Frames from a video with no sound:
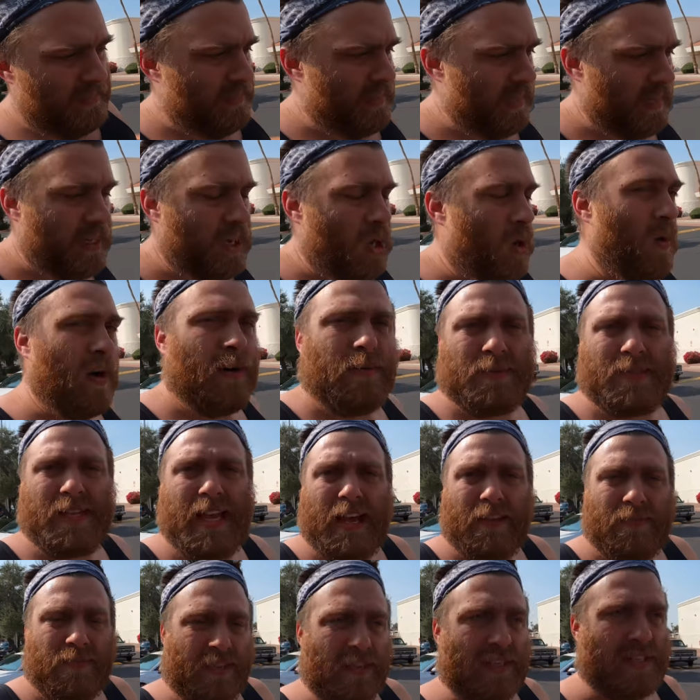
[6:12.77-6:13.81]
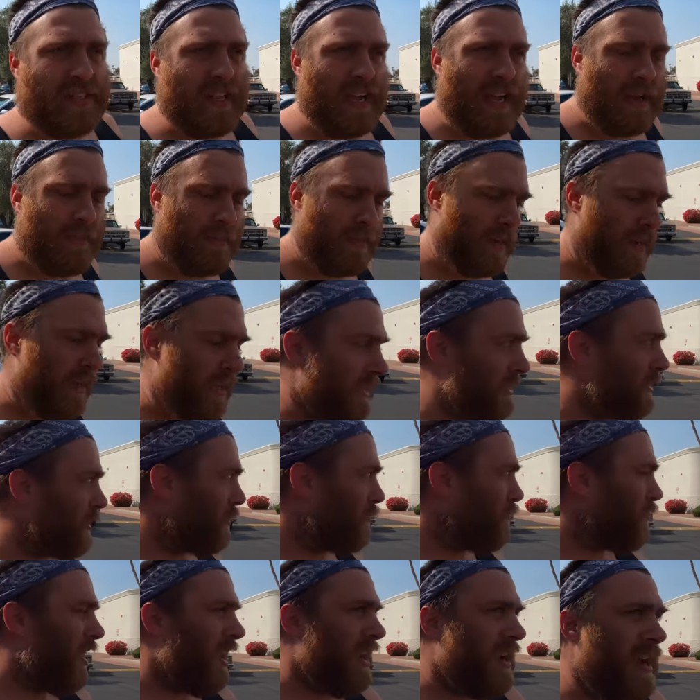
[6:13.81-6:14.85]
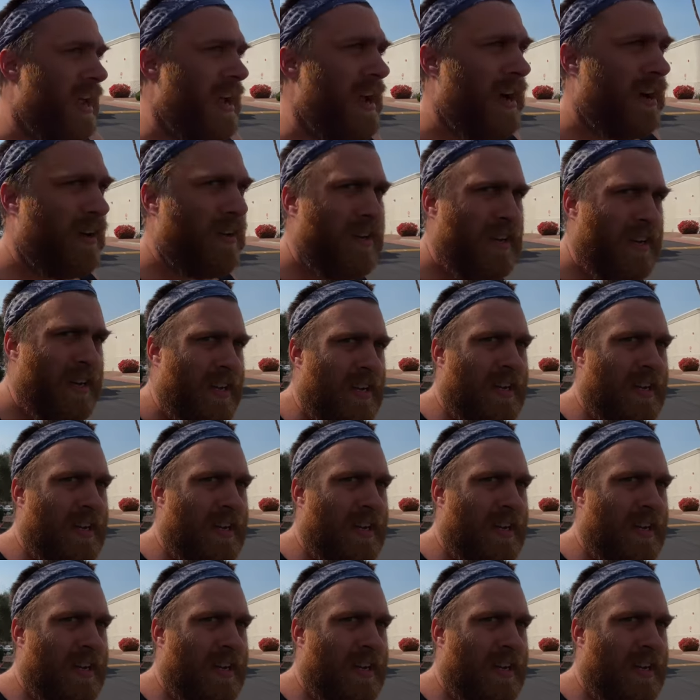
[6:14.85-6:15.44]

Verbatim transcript: didn't know I was out this time and I need some right now.